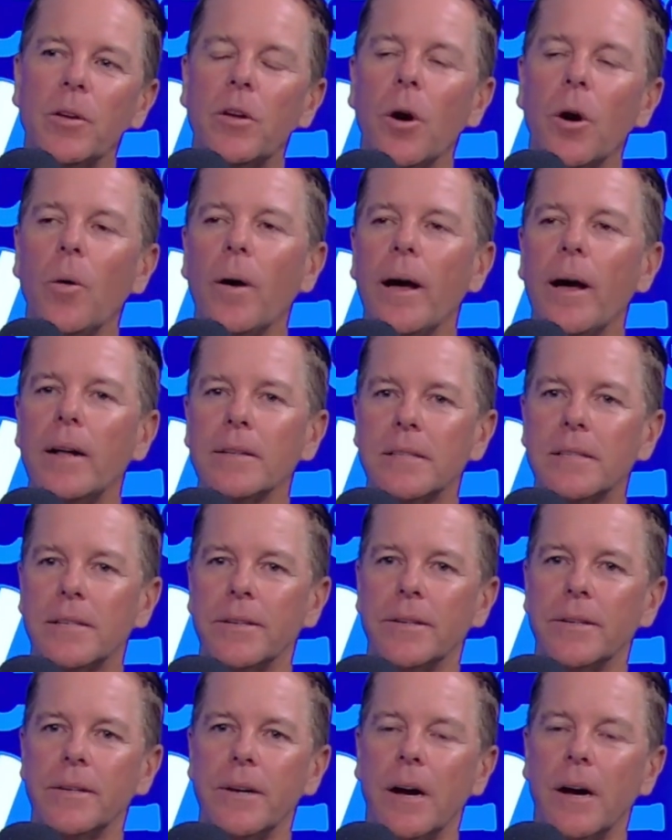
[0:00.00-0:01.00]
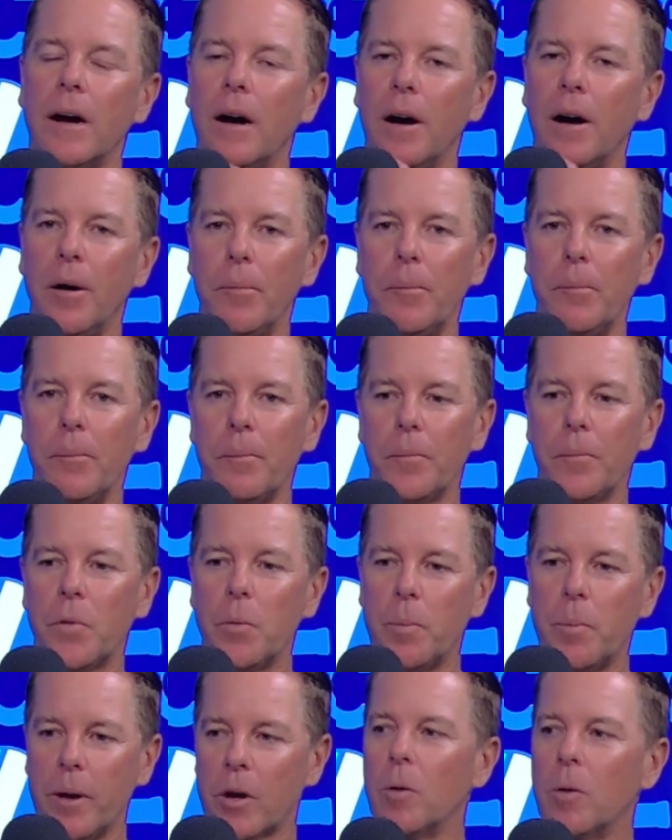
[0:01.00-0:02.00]
but you go out to
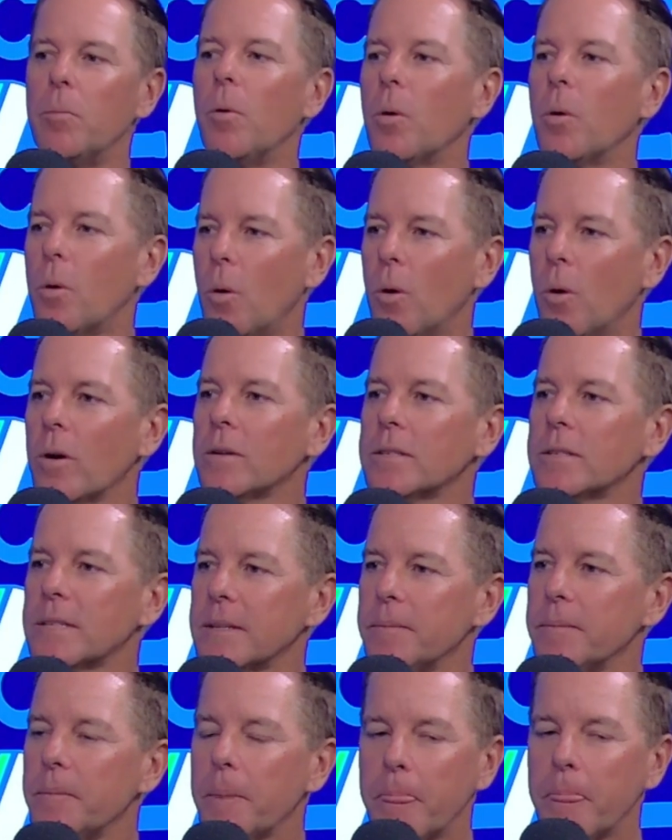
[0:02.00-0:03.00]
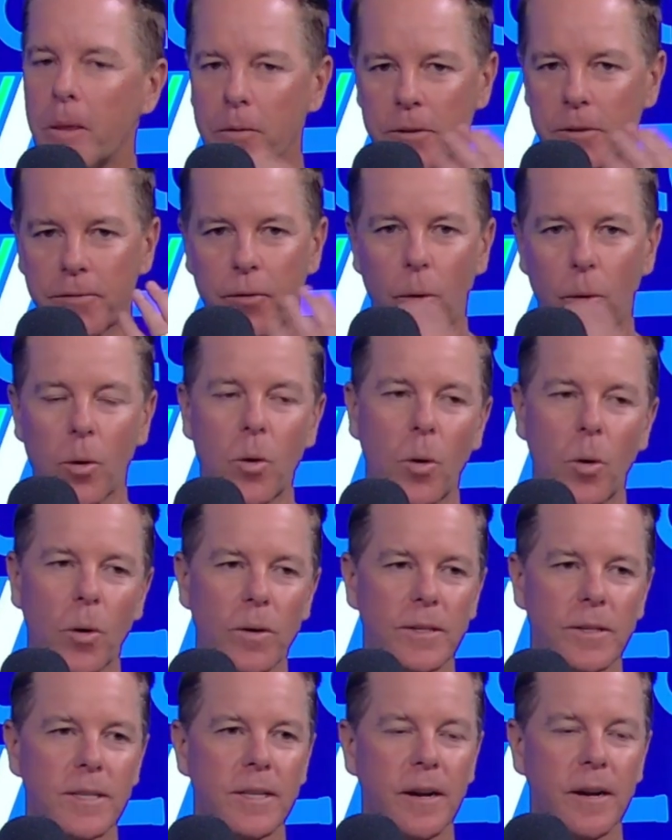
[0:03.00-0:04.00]
the pickleball courts, and there was 4
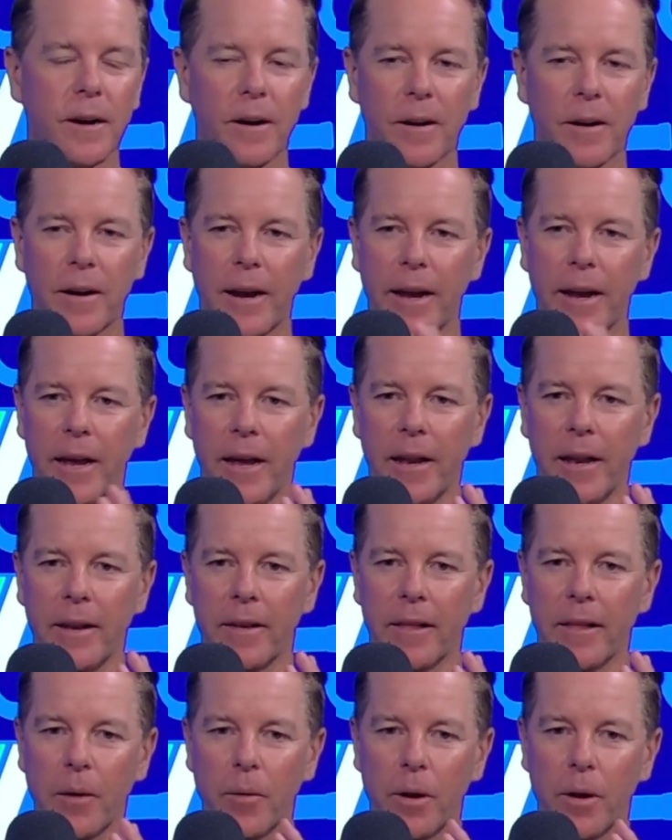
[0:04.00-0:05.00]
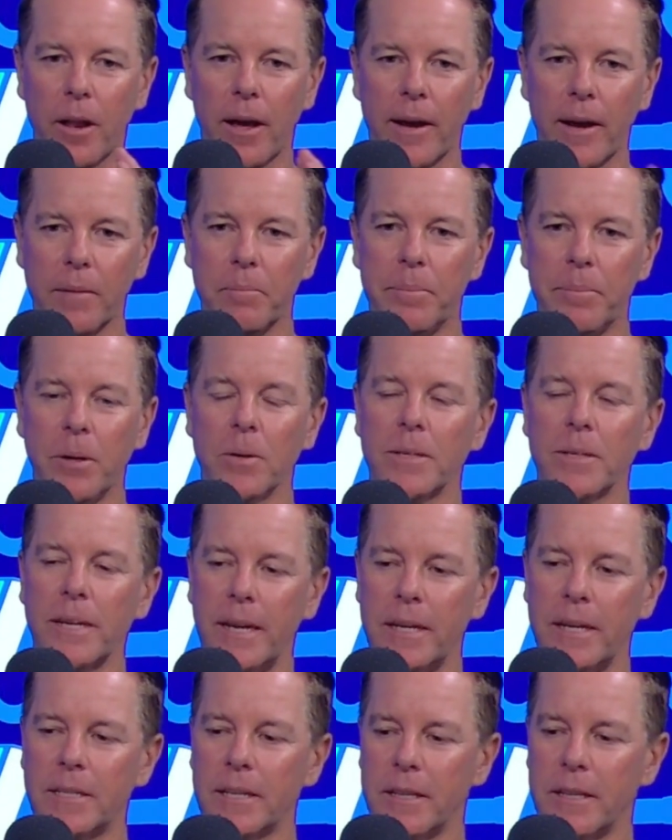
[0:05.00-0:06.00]
courts there, and they were like built
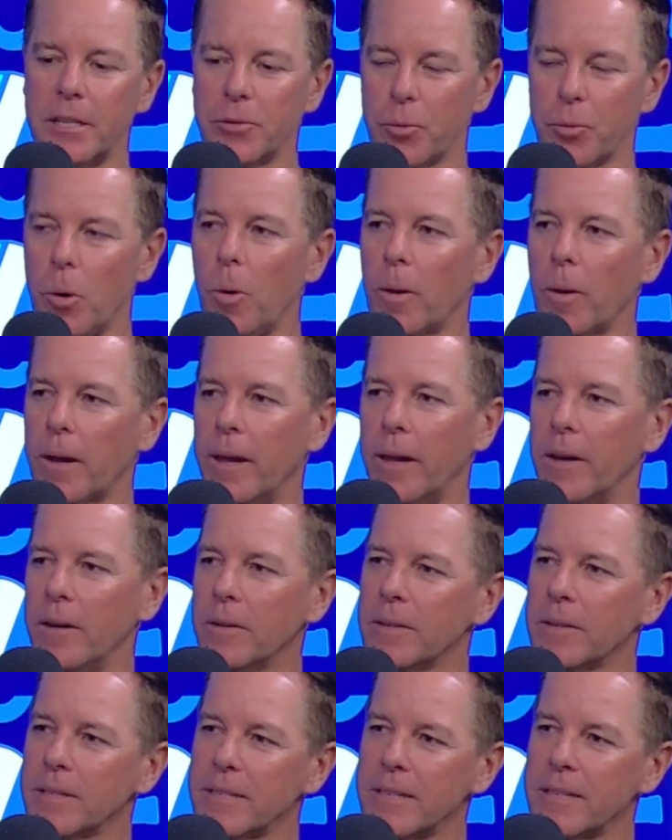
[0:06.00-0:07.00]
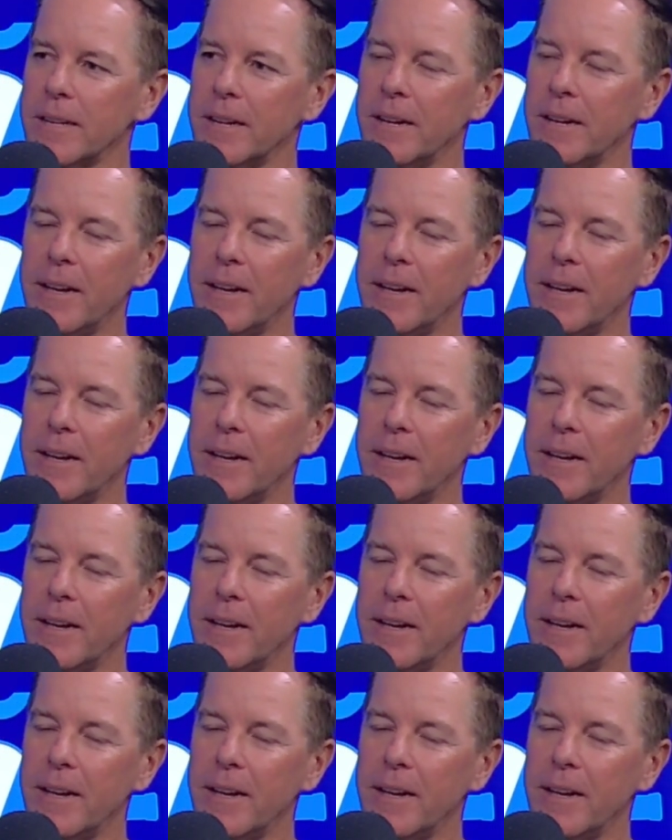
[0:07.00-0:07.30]
into these rolling hills.